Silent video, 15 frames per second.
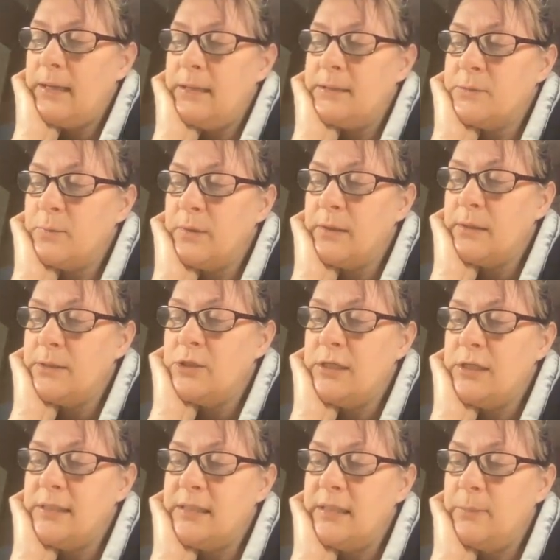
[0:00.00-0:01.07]
is where the
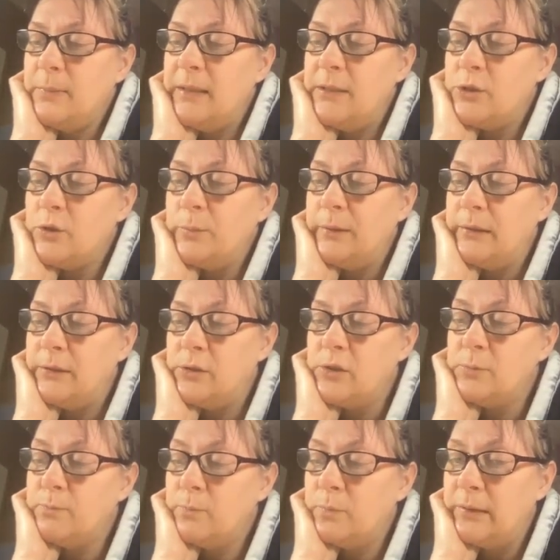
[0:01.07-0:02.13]
GTP tubulin
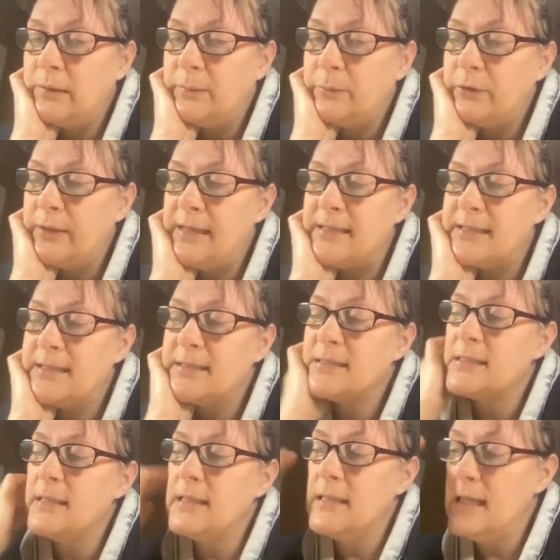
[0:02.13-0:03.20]

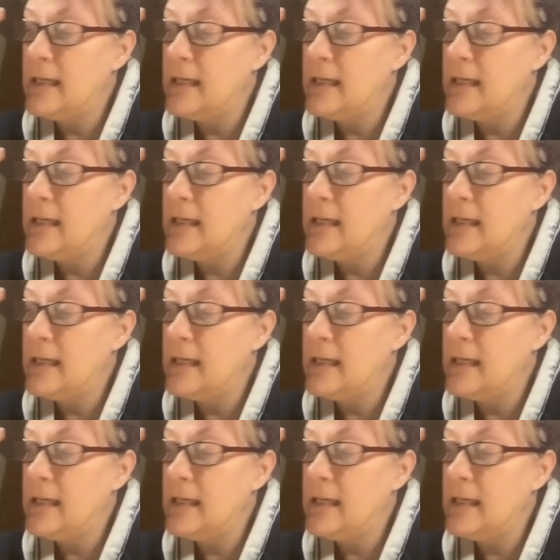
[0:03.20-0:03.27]
polymerizes, and the